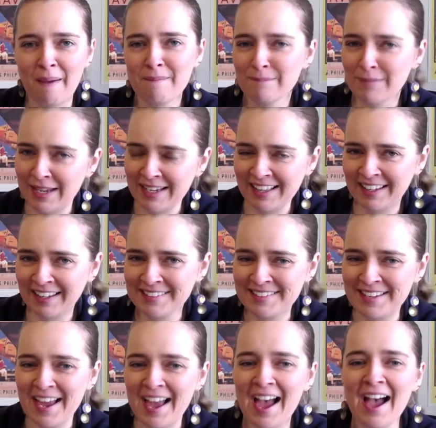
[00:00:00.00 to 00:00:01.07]
Make a list
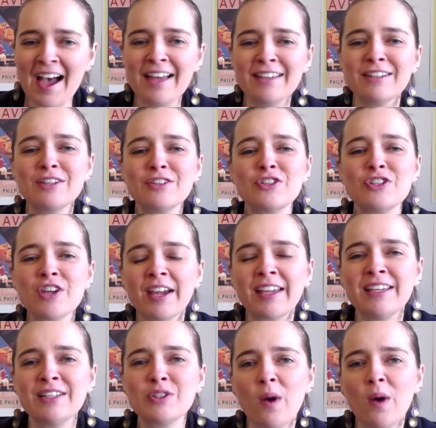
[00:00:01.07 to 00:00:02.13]
and check
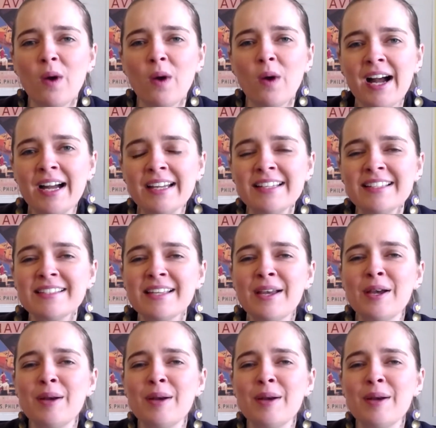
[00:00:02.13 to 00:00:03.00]
it twice.